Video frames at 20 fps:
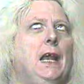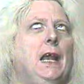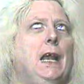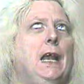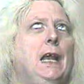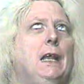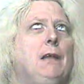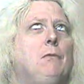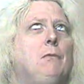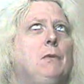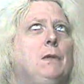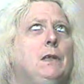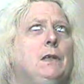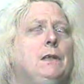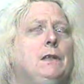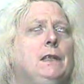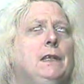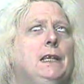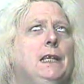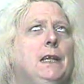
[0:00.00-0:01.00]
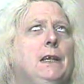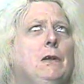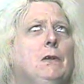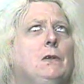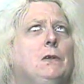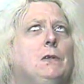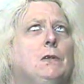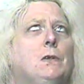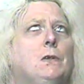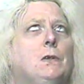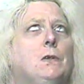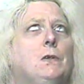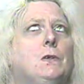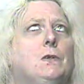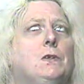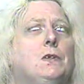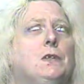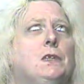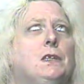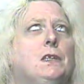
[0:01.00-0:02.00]
and one of the
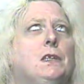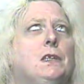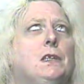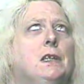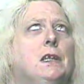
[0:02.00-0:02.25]
characters,